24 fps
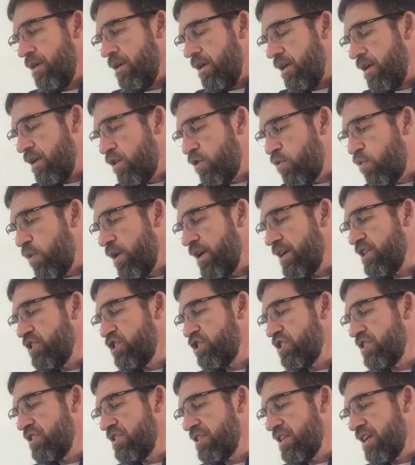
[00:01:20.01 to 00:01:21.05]

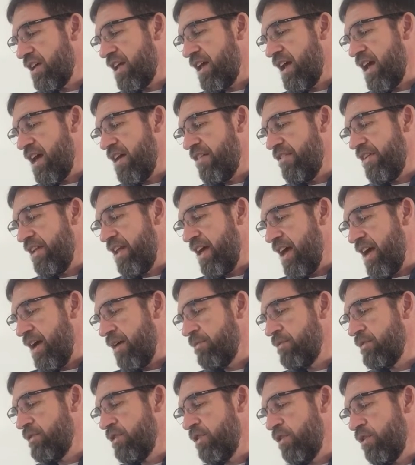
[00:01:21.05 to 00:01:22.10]
Equations that have an
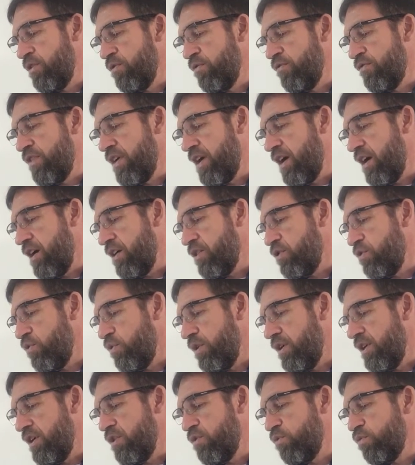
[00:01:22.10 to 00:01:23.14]
absolute value
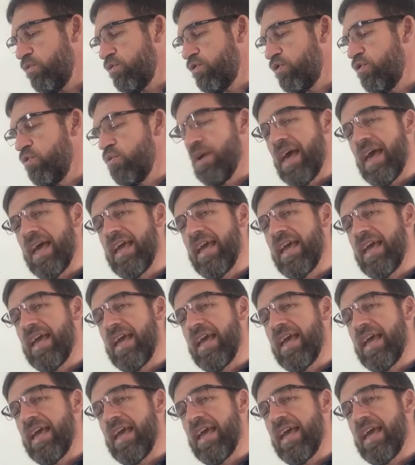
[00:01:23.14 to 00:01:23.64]
equal to